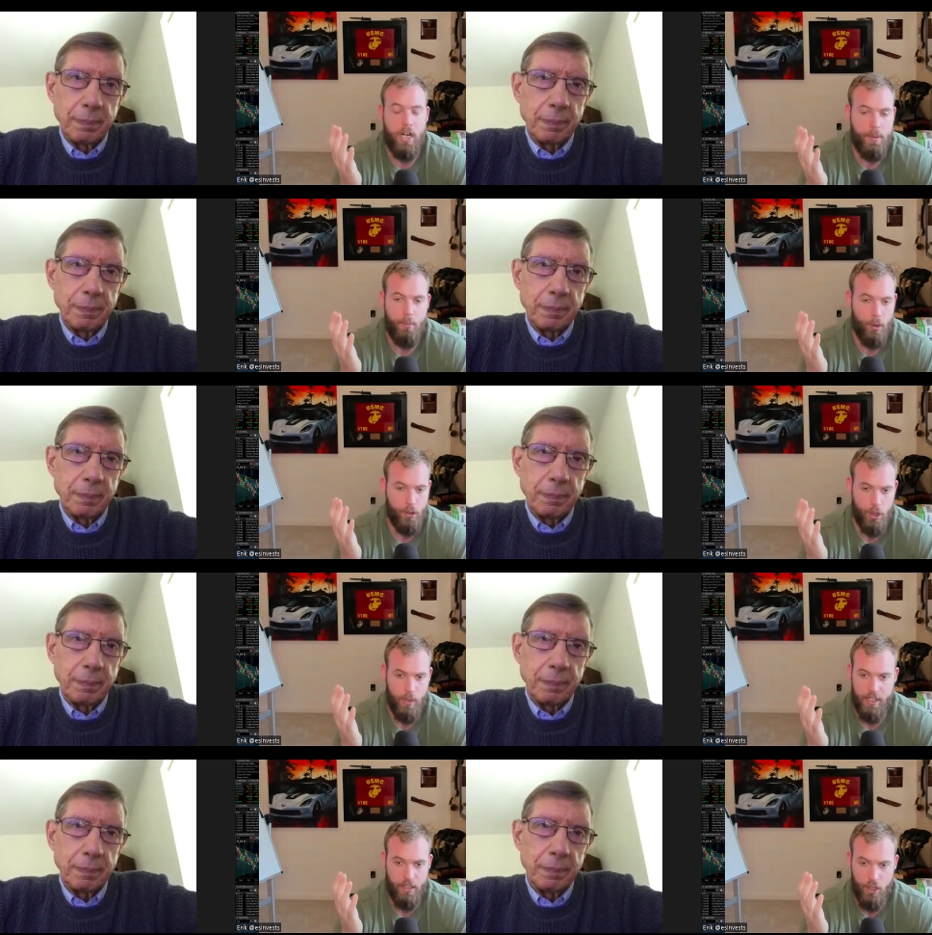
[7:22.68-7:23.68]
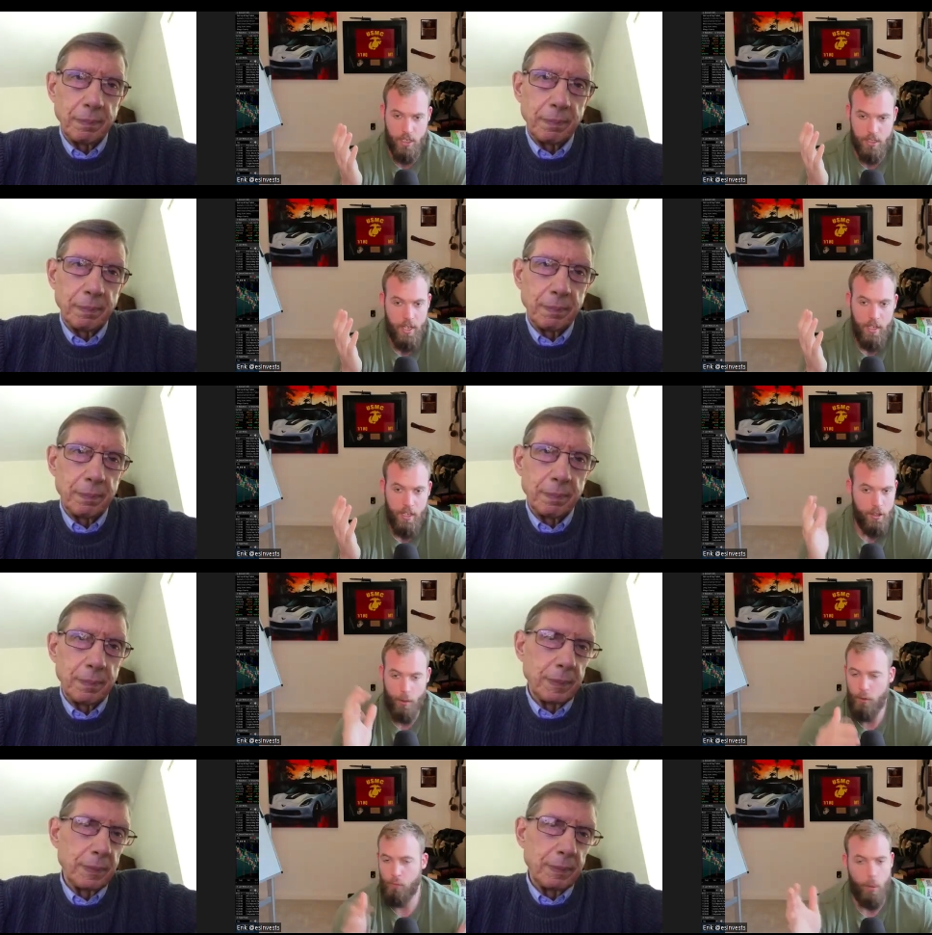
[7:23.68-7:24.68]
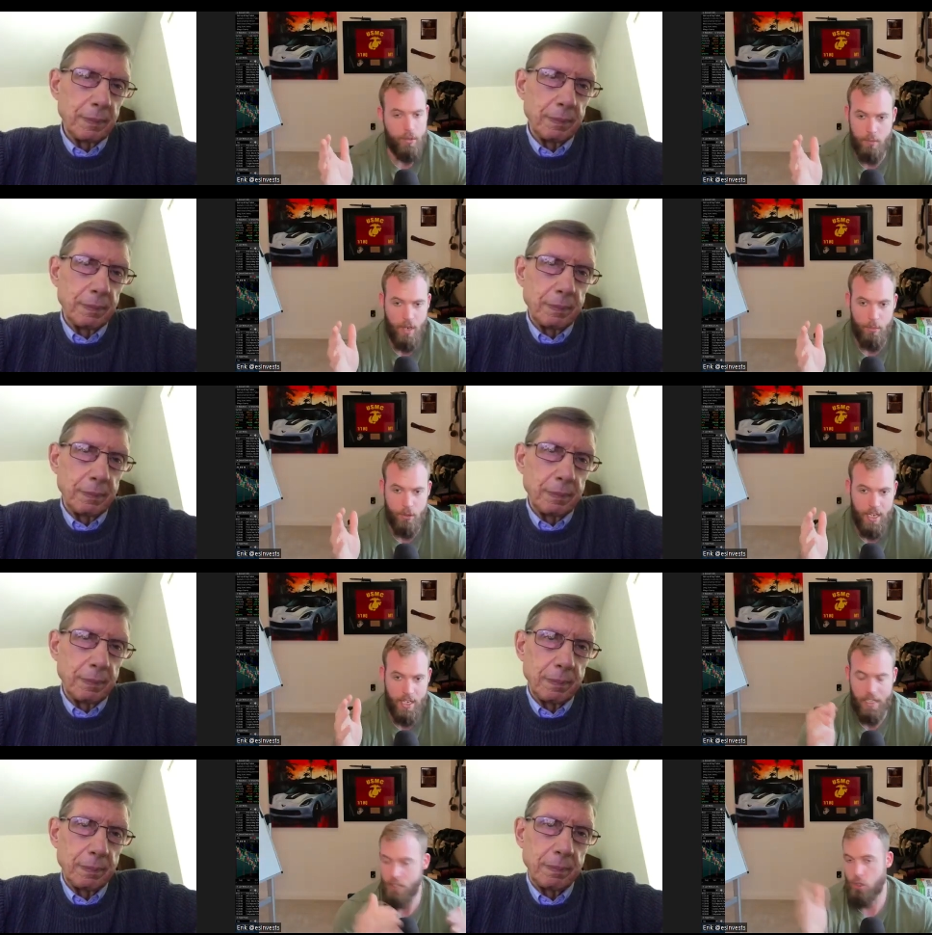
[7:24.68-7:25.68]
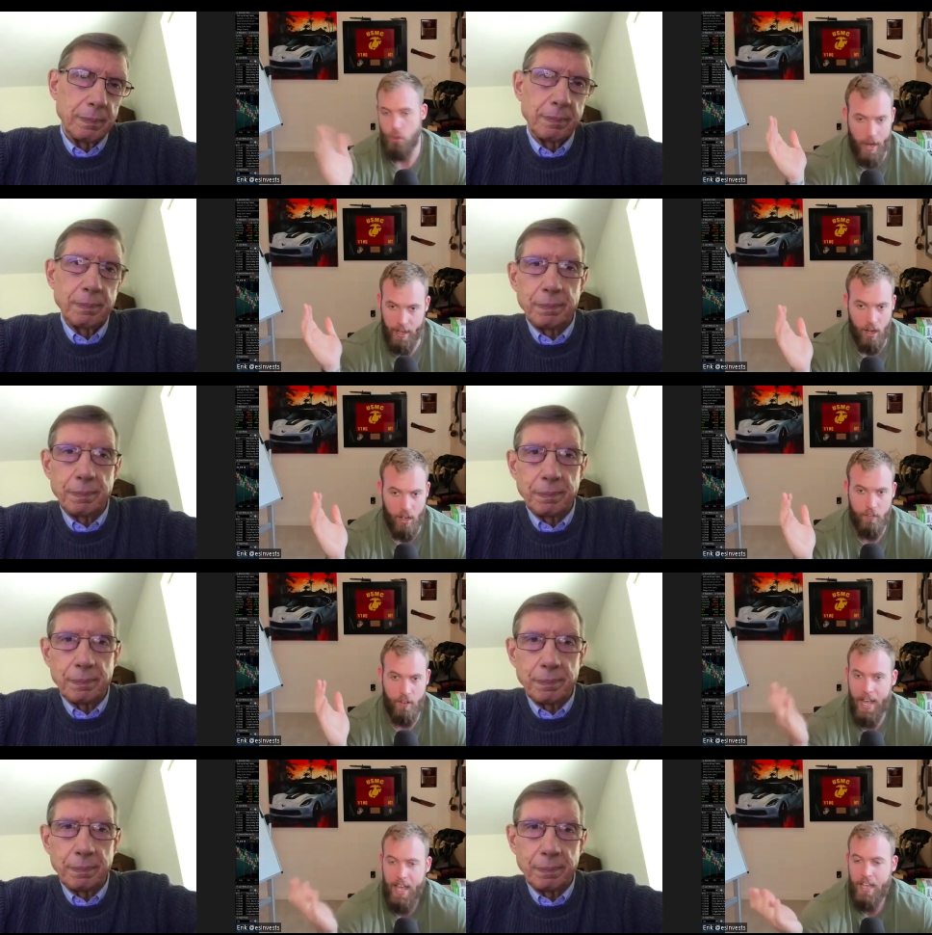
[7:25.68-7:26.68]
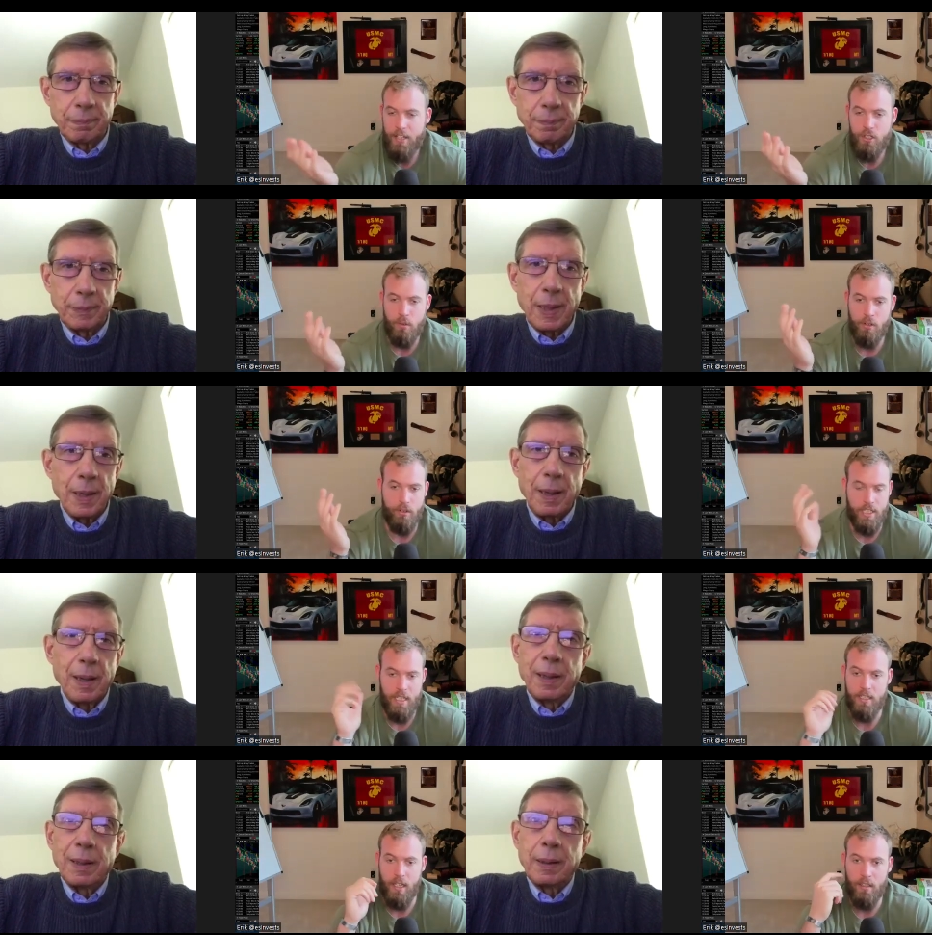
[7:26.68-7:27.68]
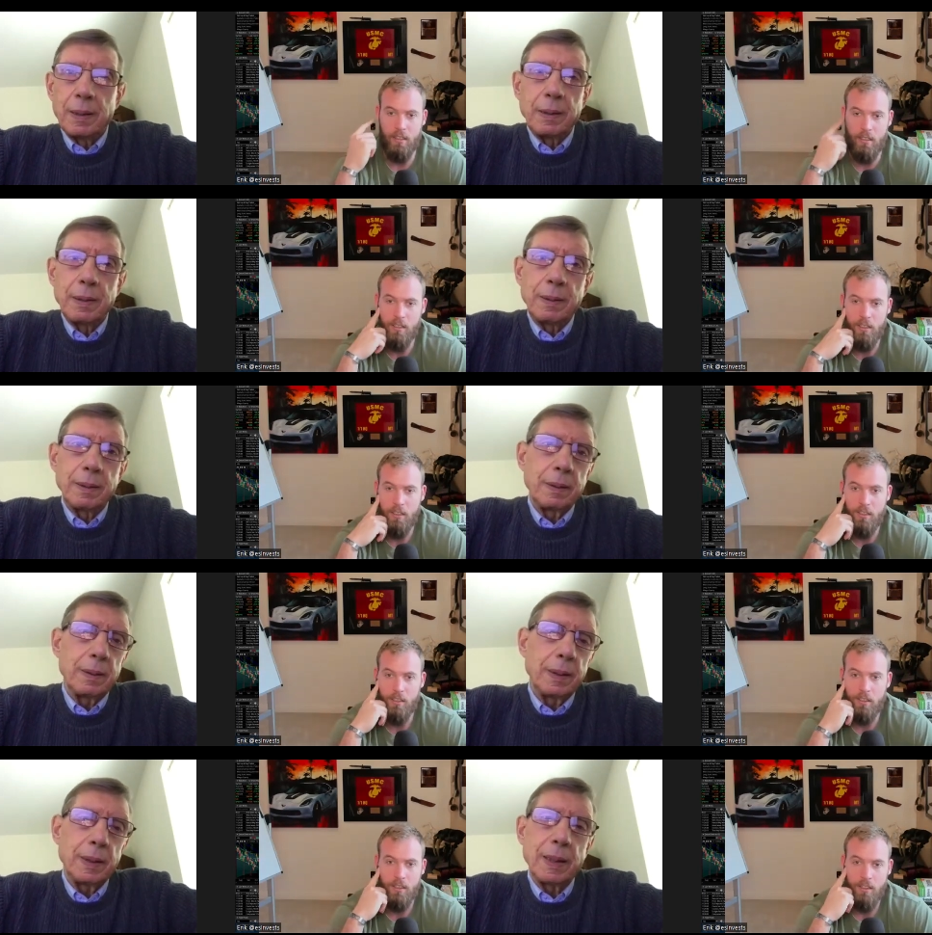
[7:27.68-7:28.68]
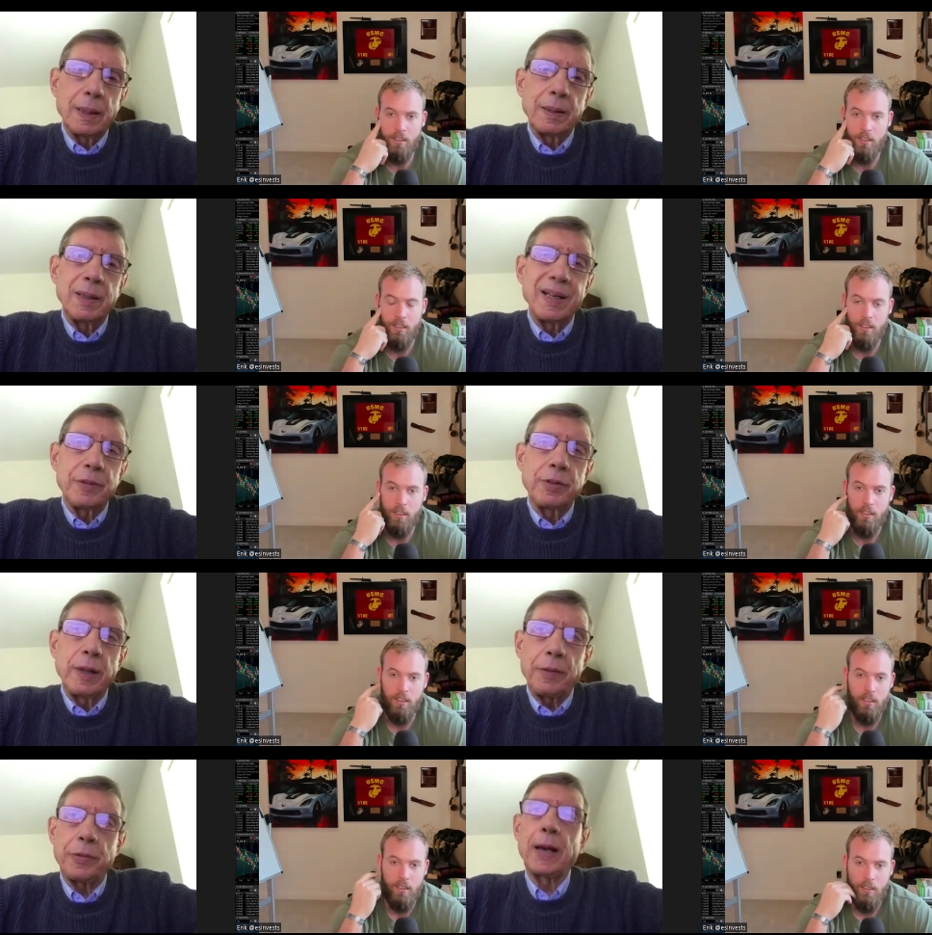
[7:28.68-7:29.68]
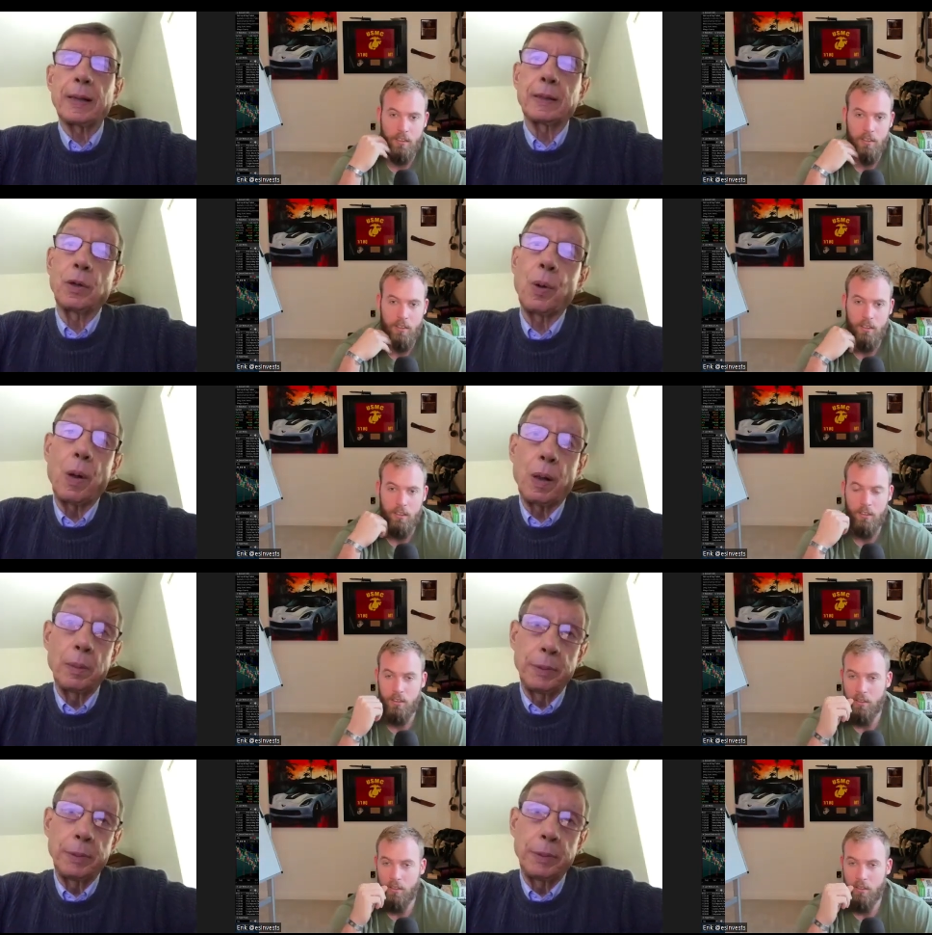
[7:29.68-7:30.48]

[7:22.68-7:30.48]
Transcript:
Speaker 1: there's got to be more to it than just they're throwing some numbers in and it's just way off. I, I just don't understand it.
Speaker 2: Yeah, it's not that at all. I